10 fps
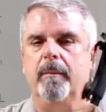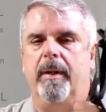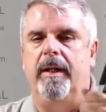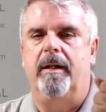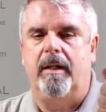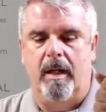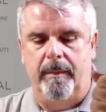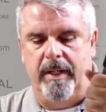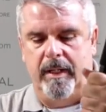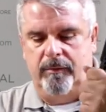but it
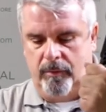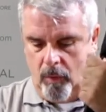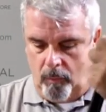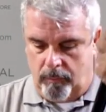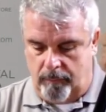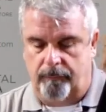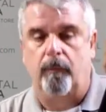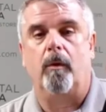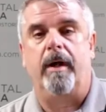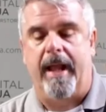accommodates over
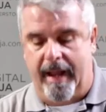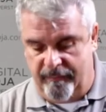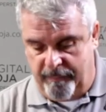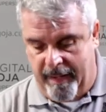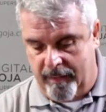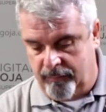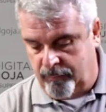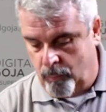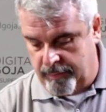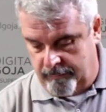4.5
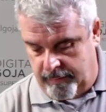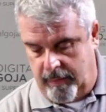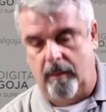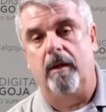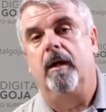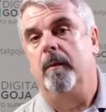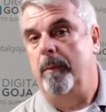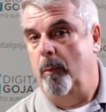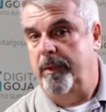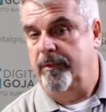pounds worth of gear.
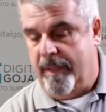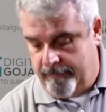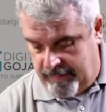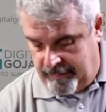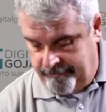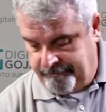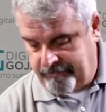But what does that mean?